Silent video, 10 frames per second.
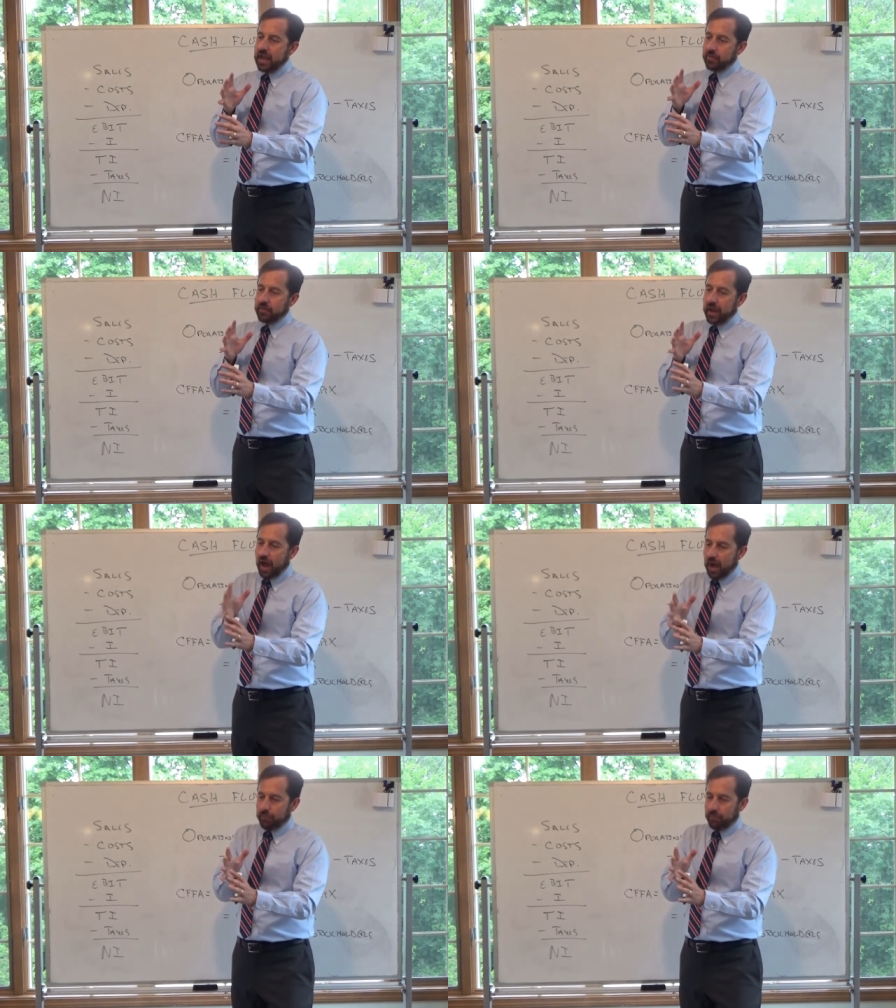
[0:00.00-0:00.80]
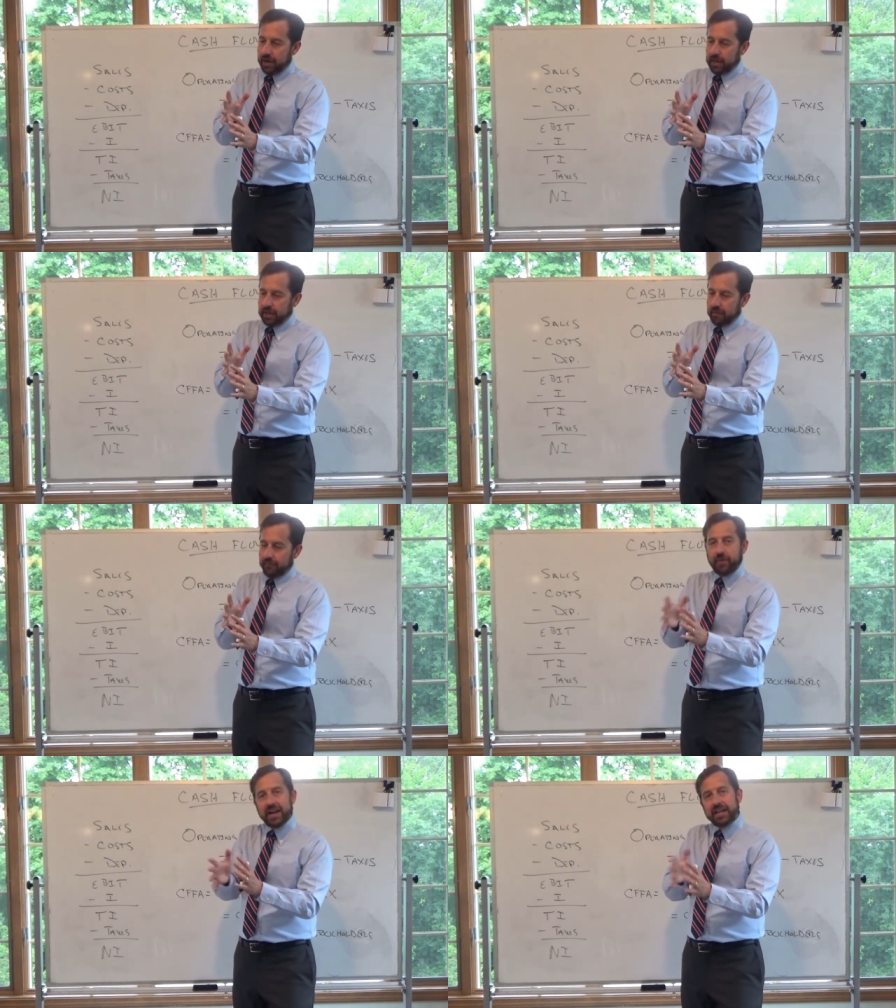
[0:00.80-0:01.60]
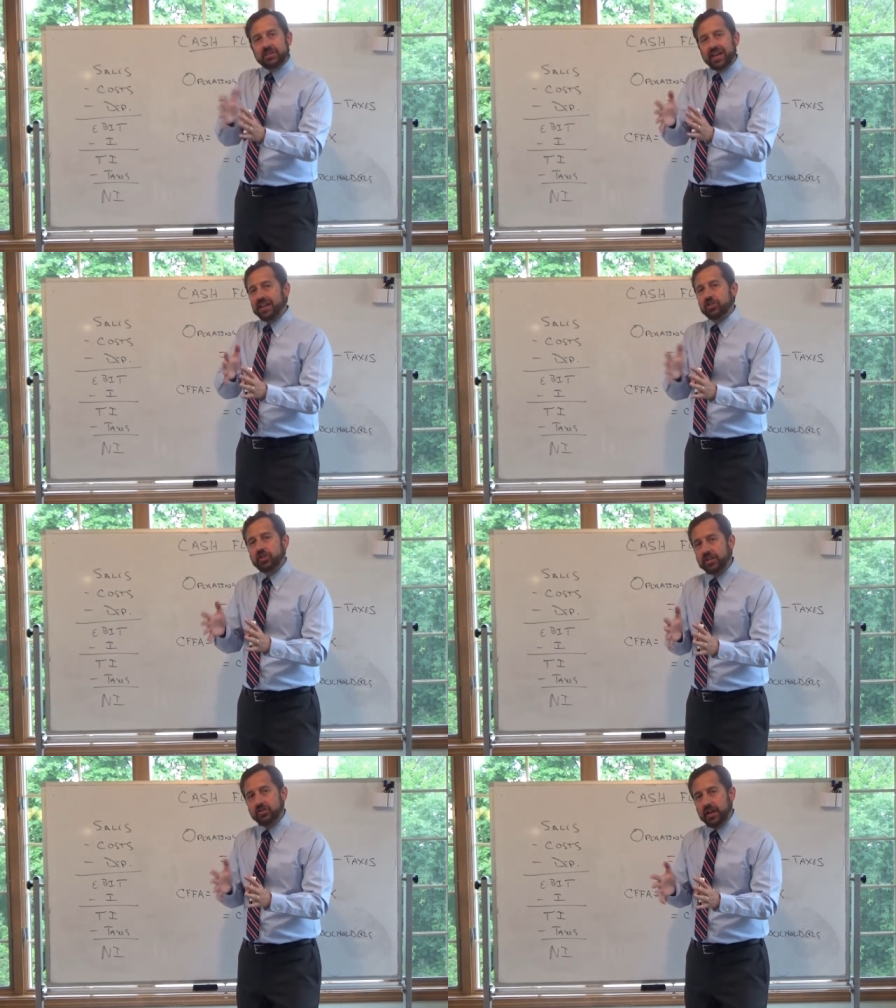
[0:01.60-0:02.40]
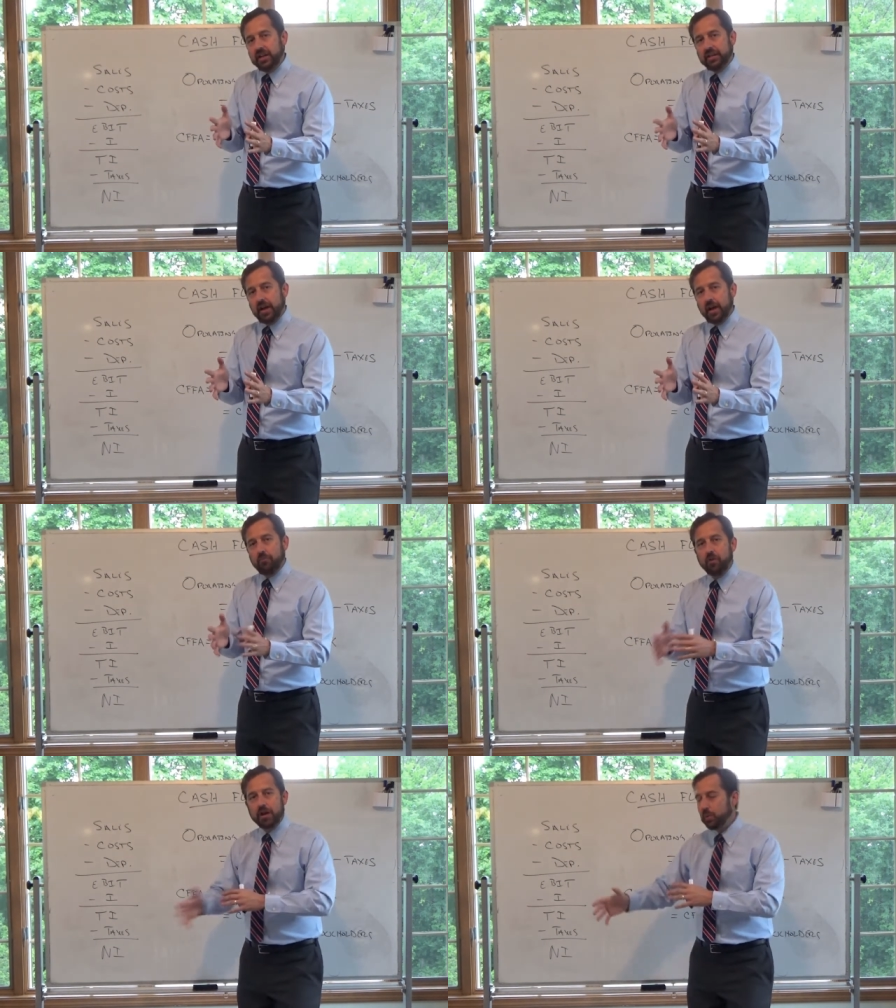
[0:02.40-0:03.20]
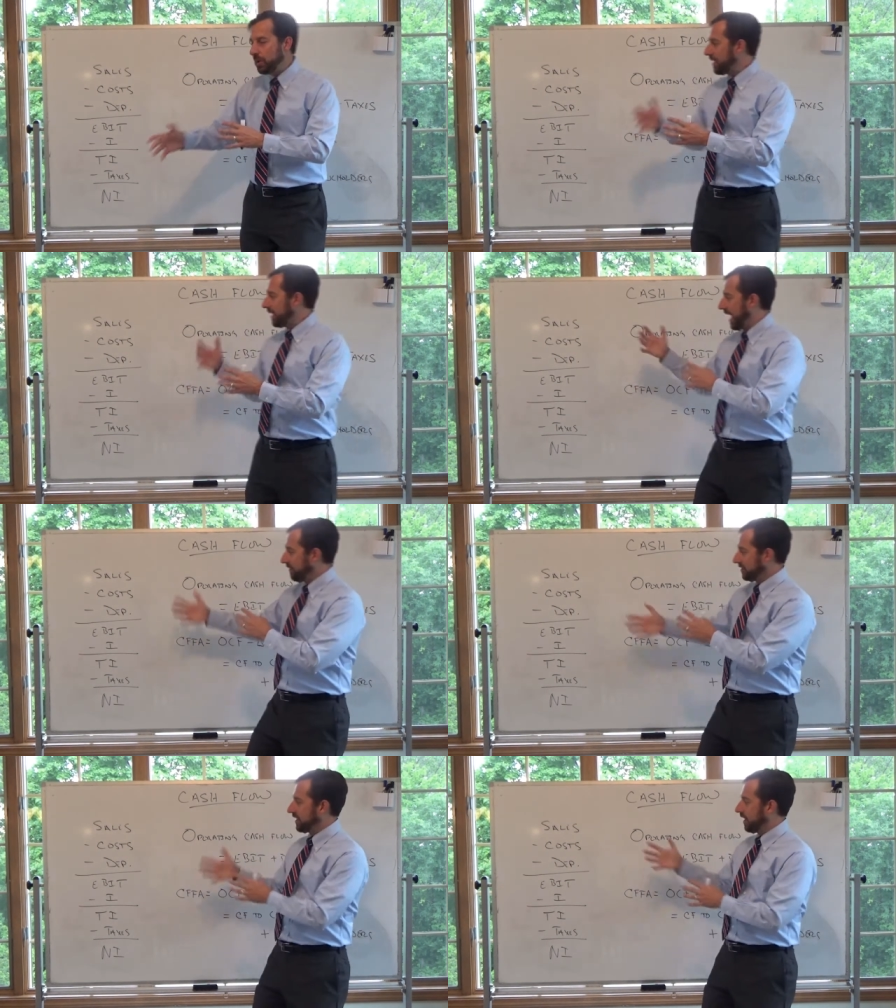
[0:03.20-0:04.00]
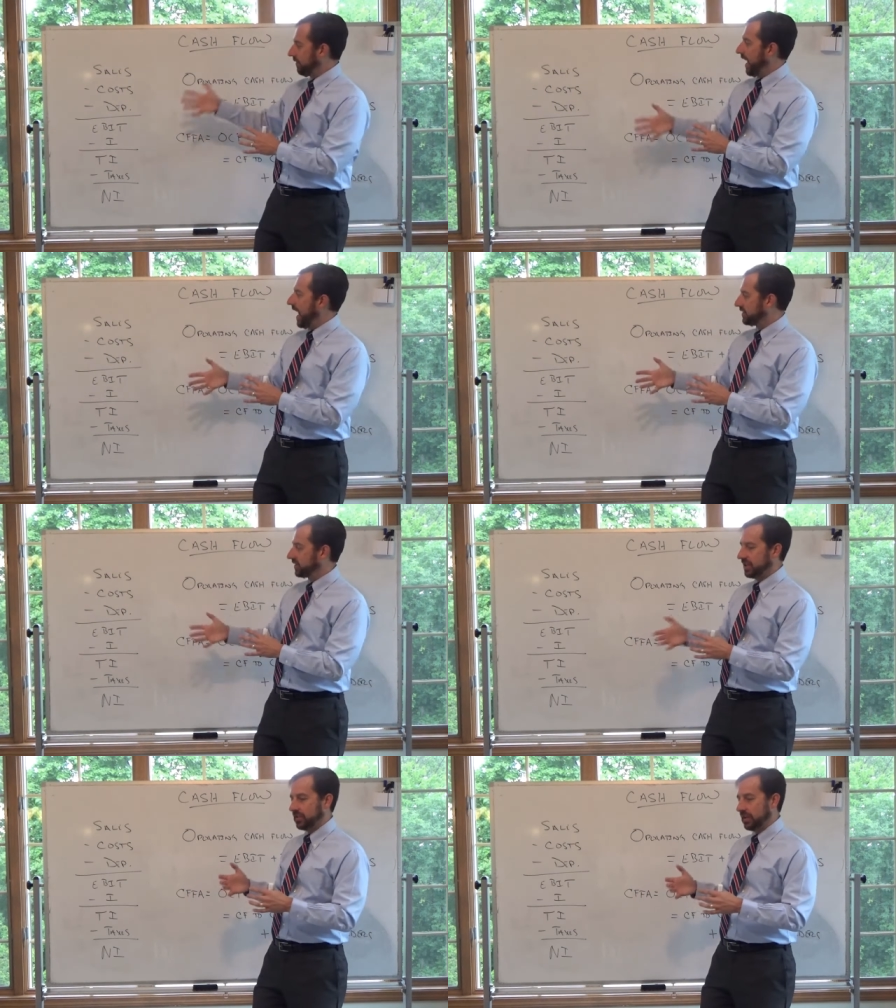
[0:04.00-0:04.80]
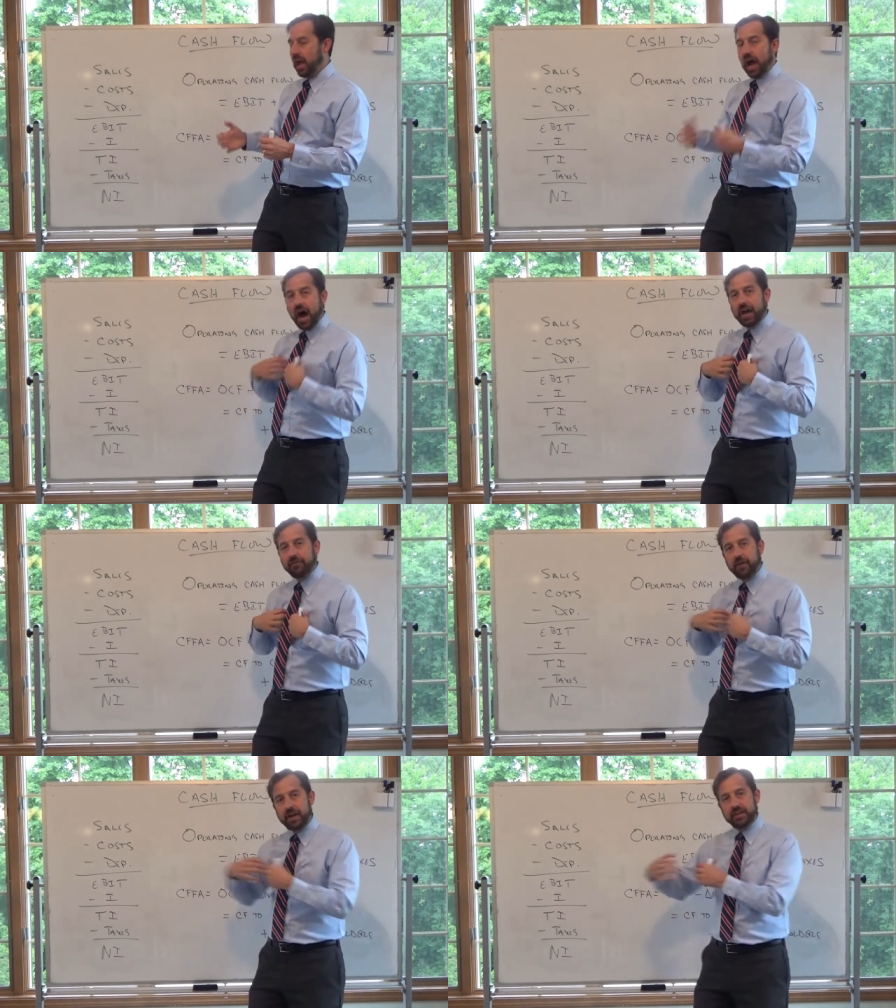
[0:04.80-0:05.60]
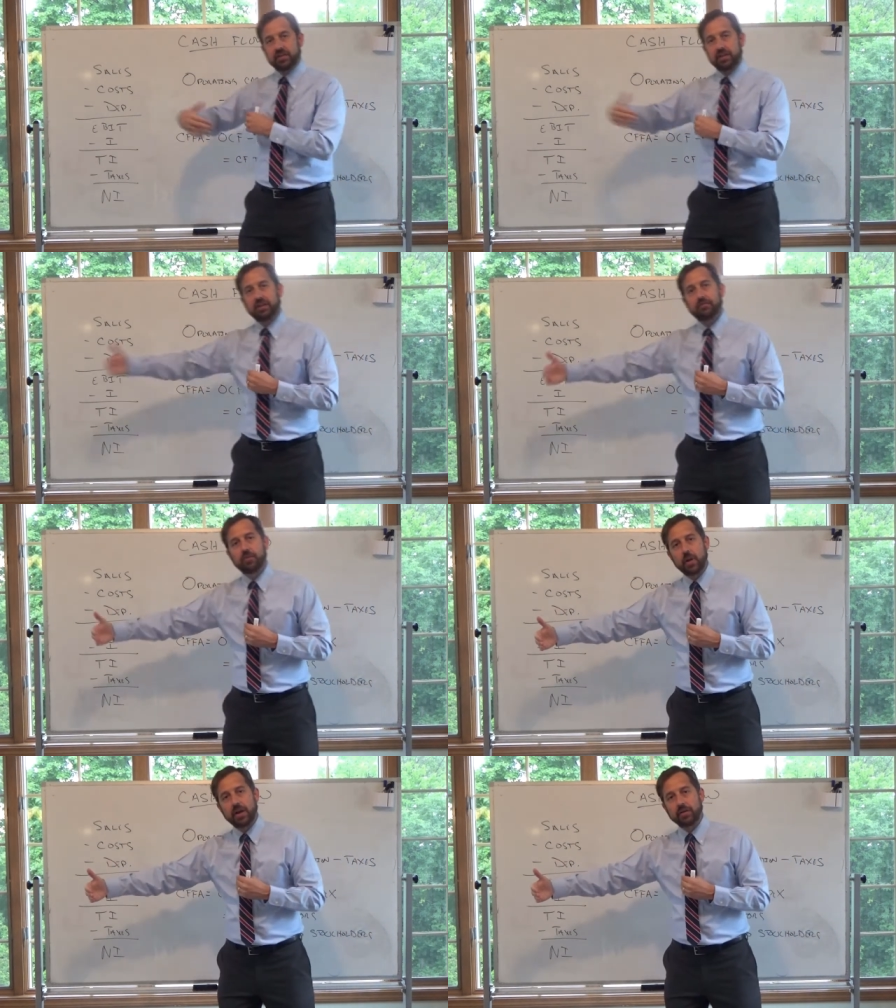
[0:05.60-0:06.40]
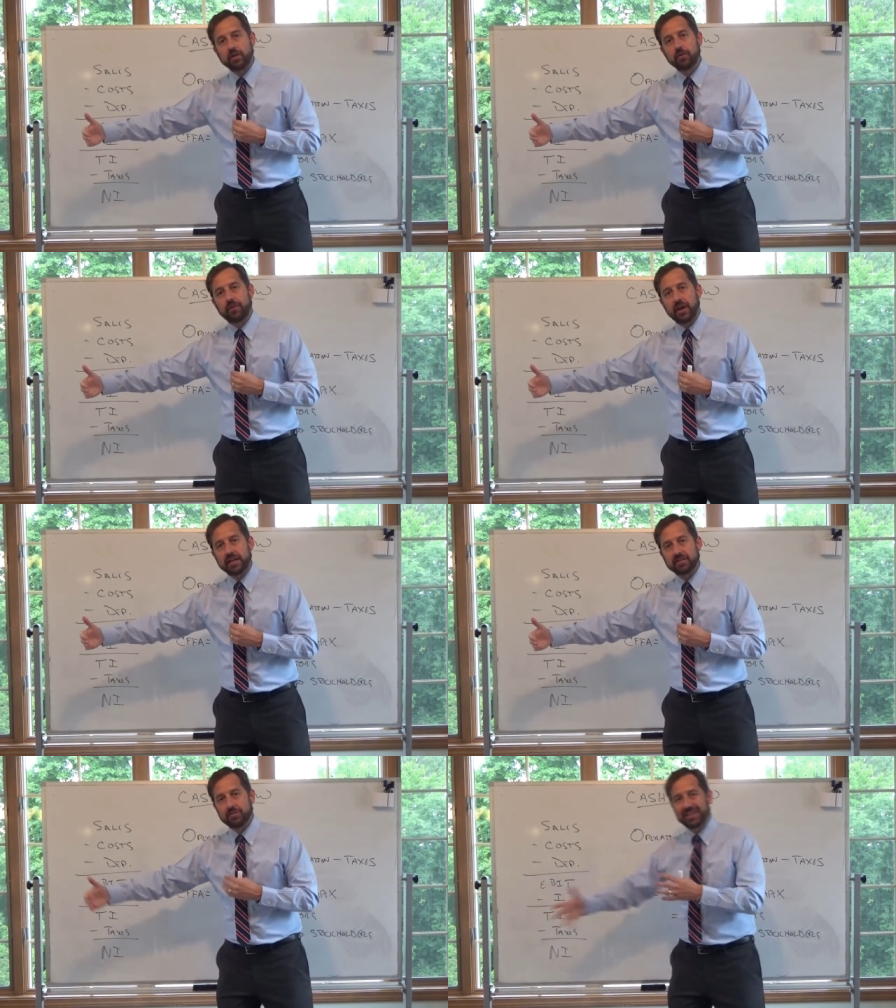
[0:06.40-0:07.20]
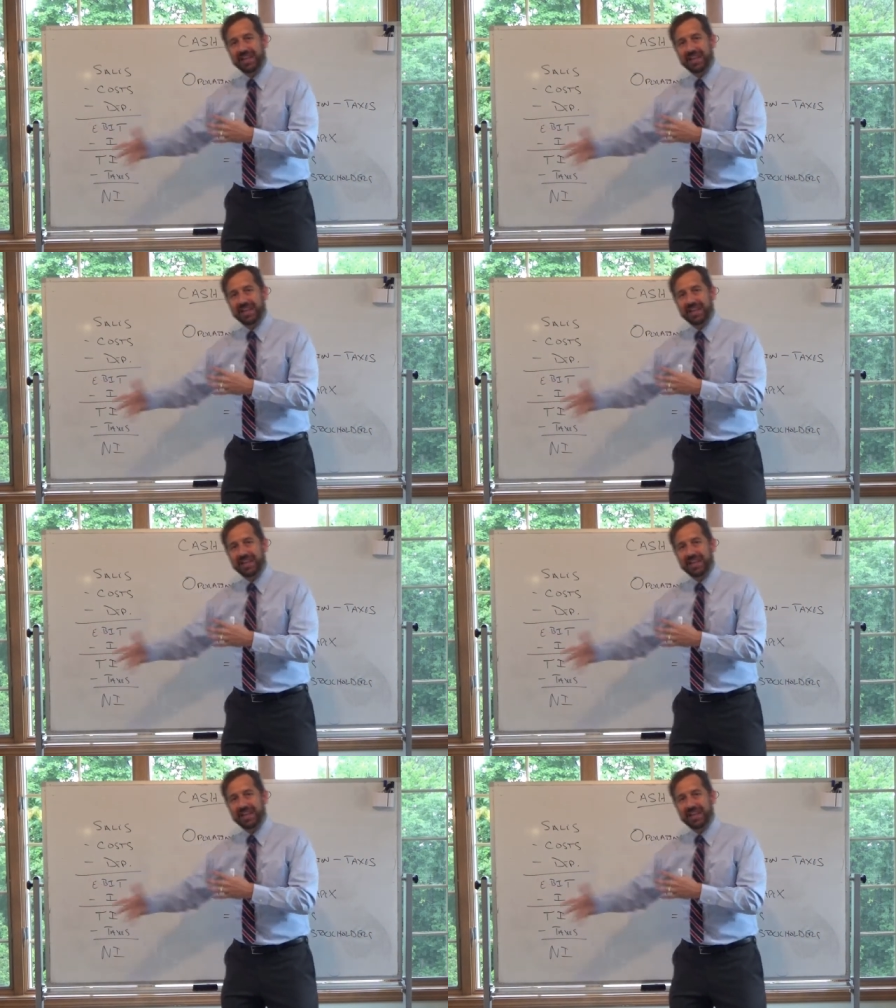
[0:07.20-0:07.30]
the operating financing I can change at any time, right? We might have a set of assets and I finance it a different way than you finance it, but